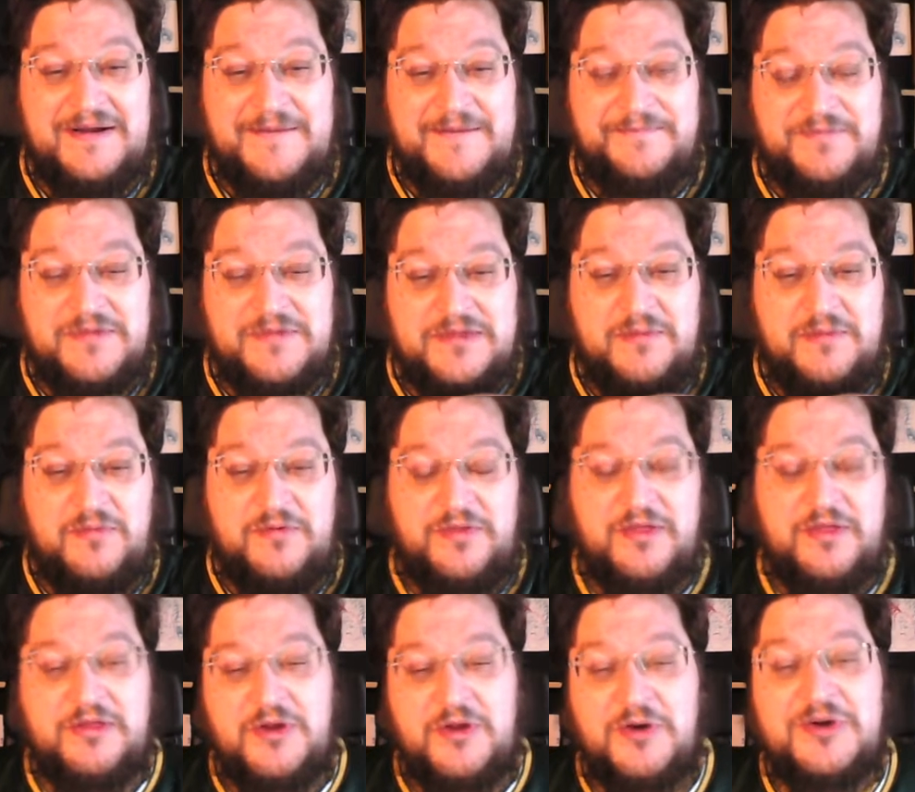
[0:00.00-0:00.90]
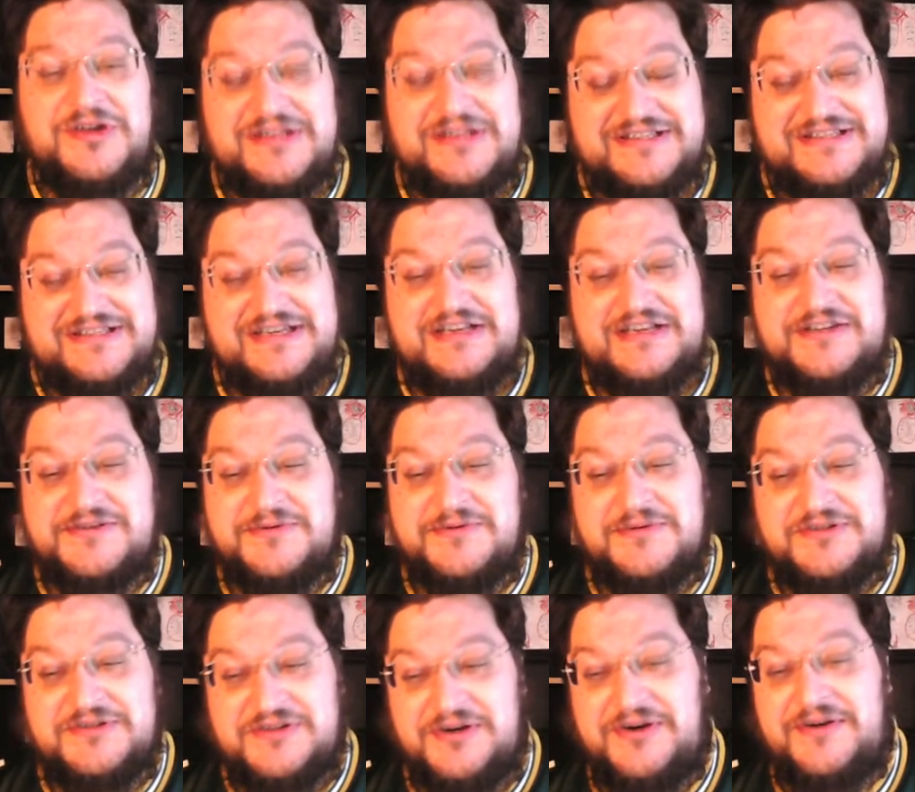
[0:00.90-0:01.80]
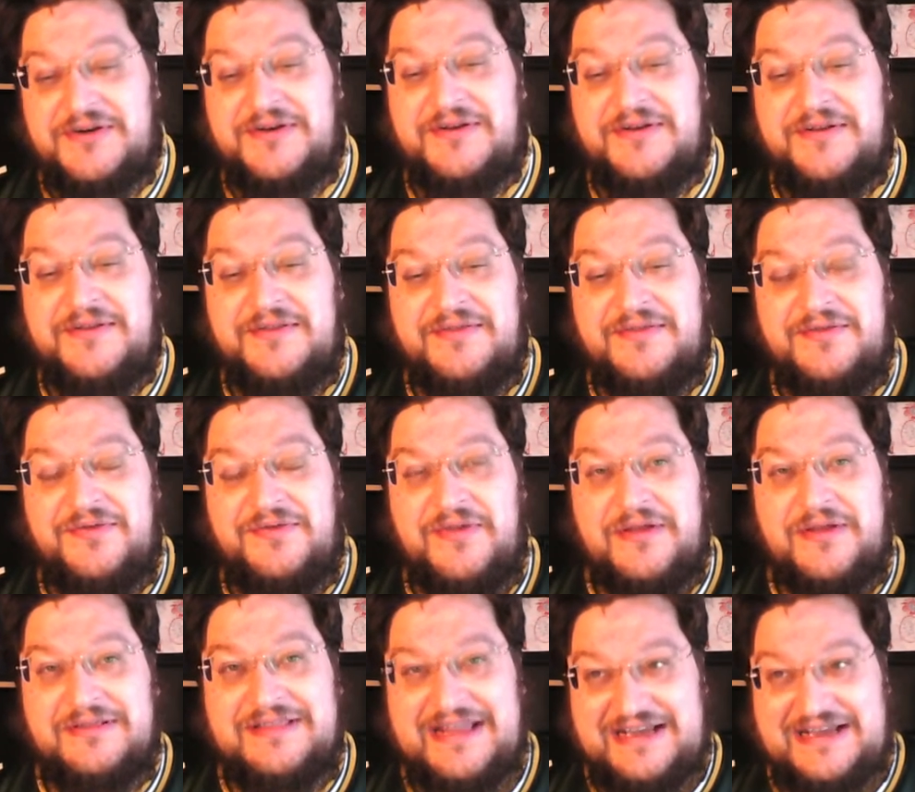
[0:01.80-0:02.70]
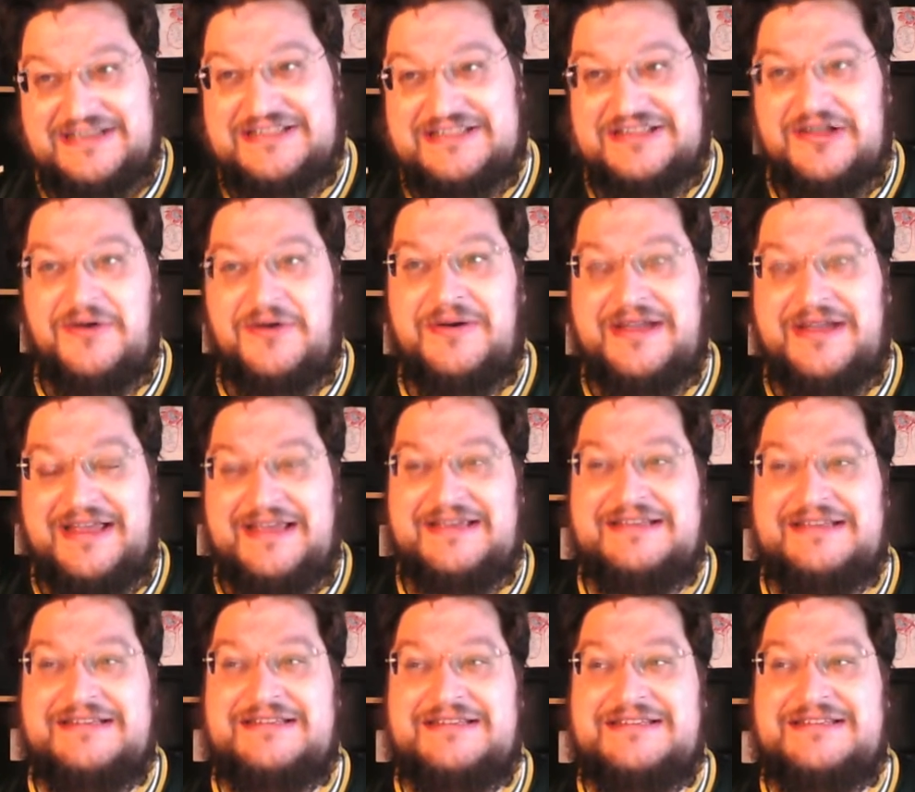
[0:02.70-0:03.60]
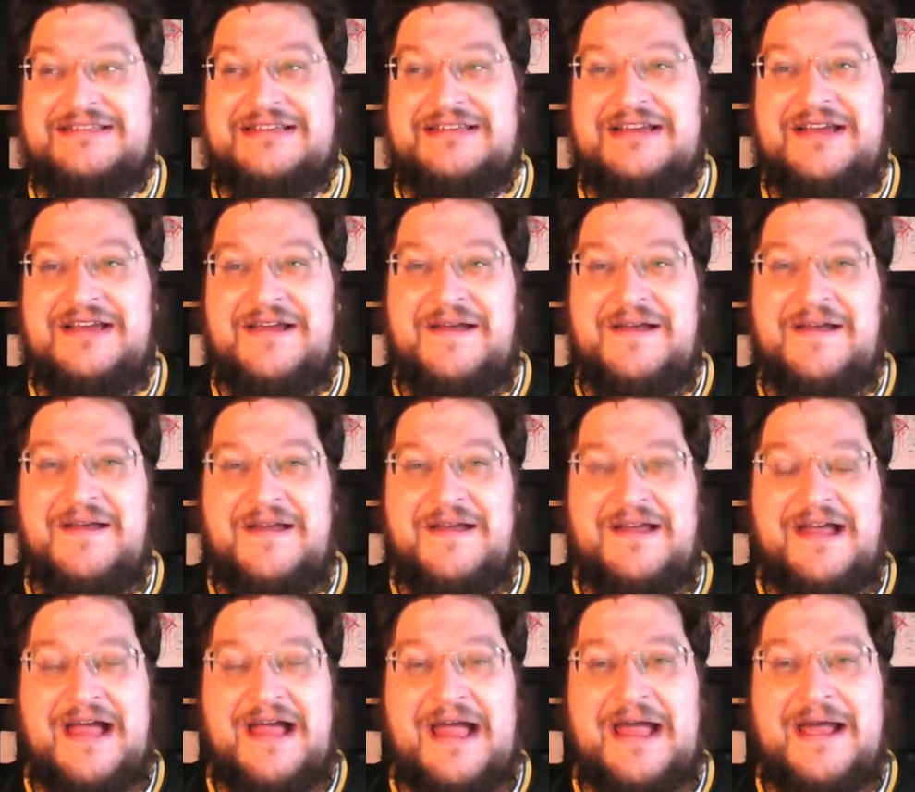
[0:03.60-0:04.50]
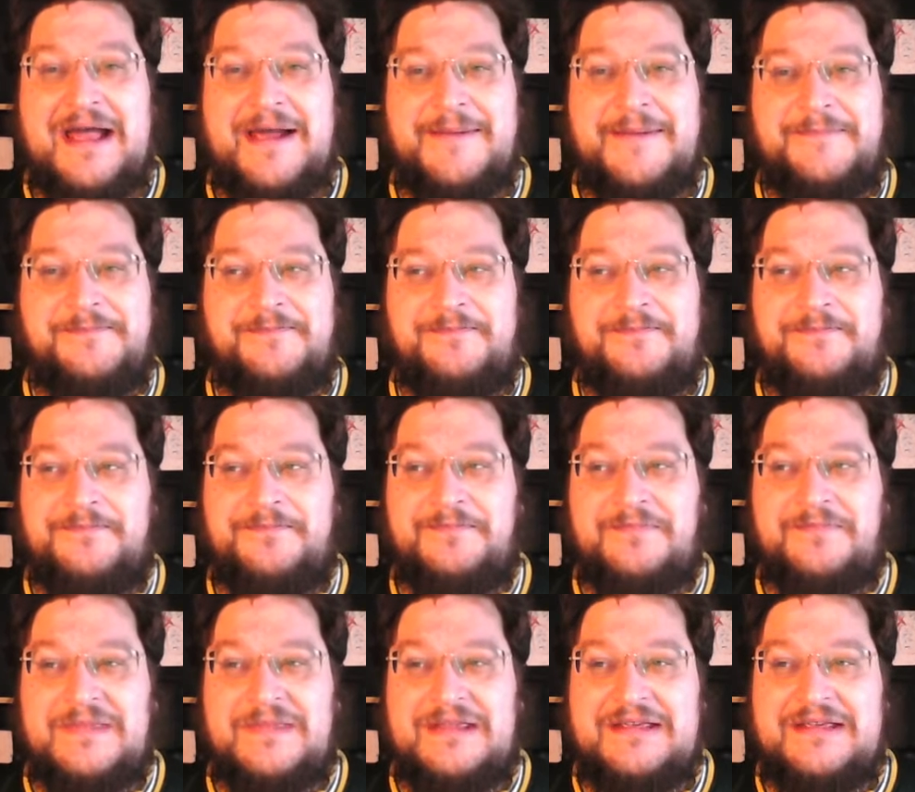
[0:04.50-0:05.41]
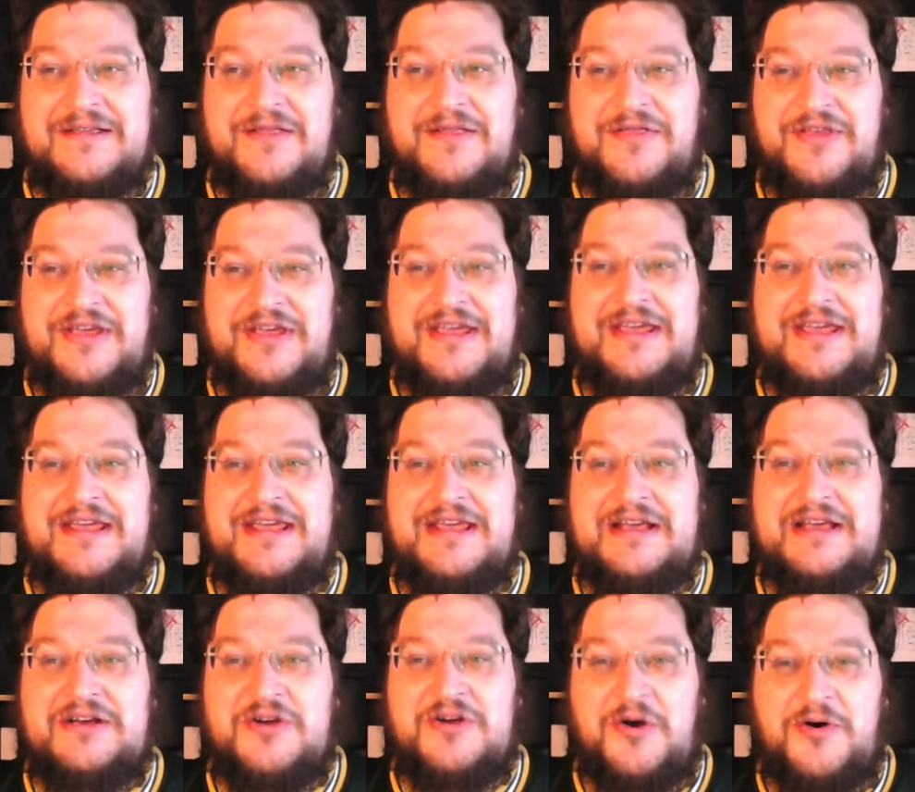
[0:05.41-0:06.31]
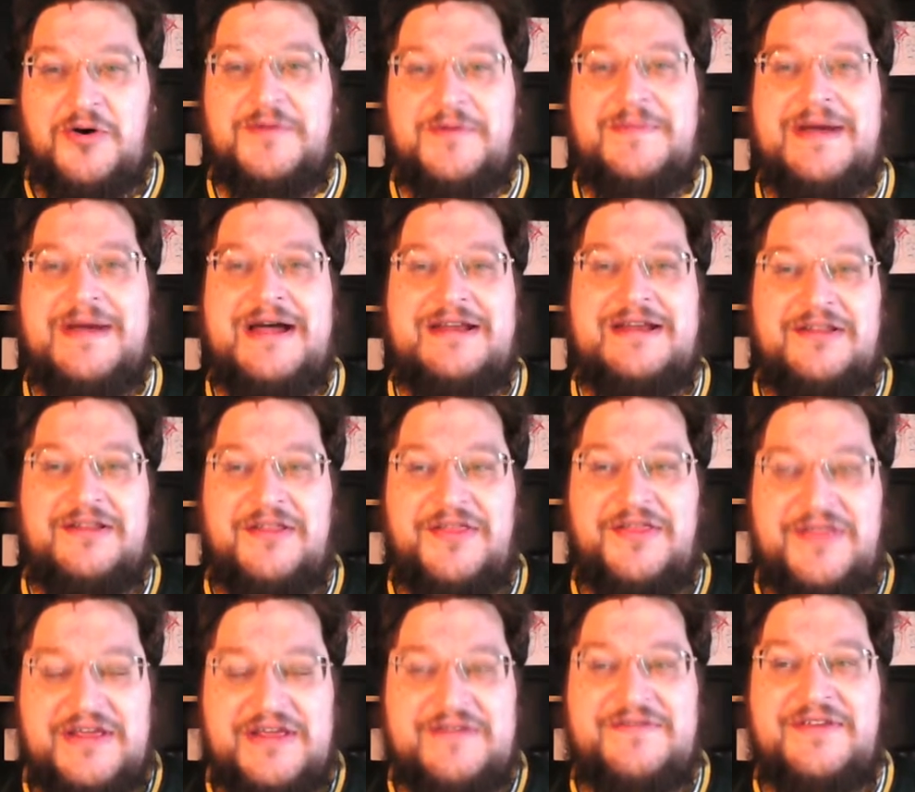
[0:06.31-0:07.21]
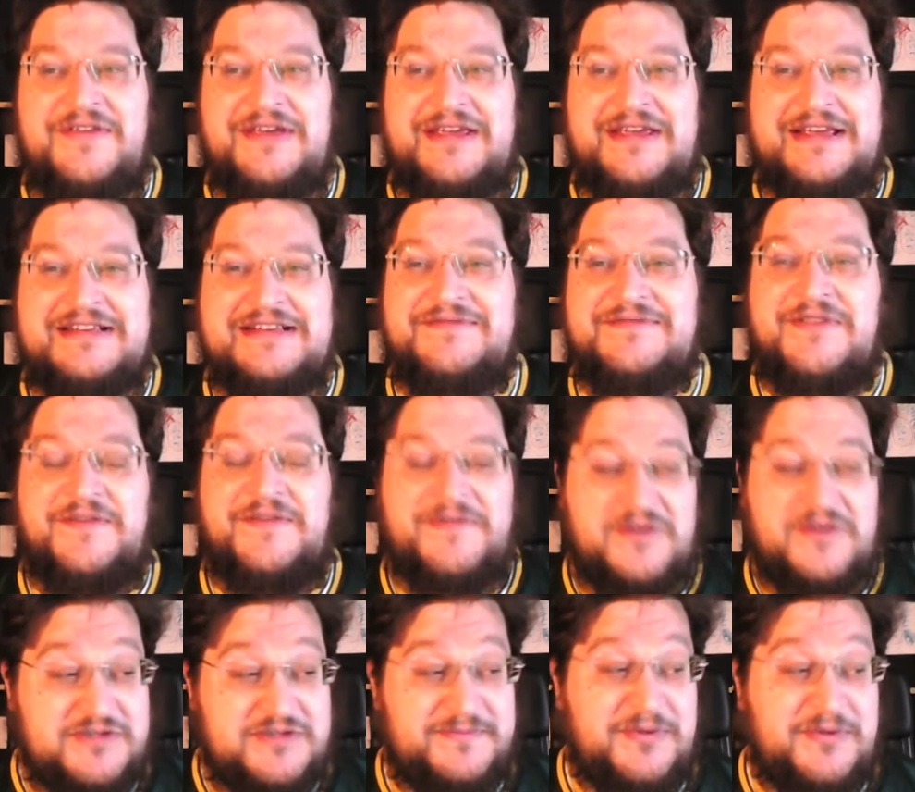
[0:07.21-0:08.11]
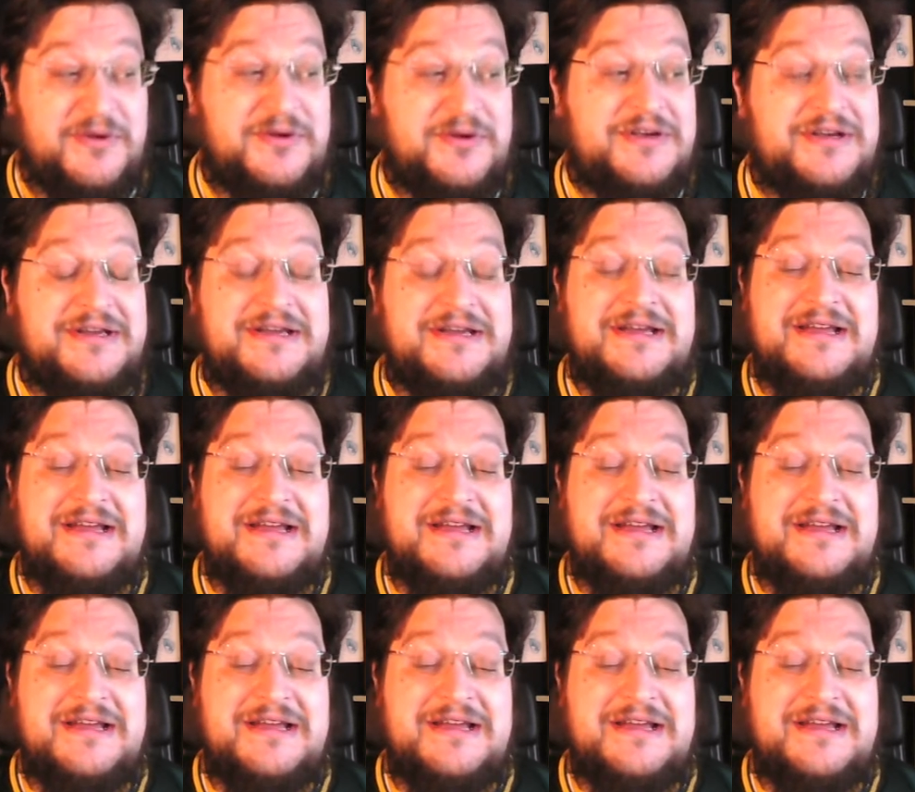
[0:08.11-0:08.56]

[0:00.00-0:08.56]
The longer the series goes on, the less Locke is the con man and thief that he is of the first book,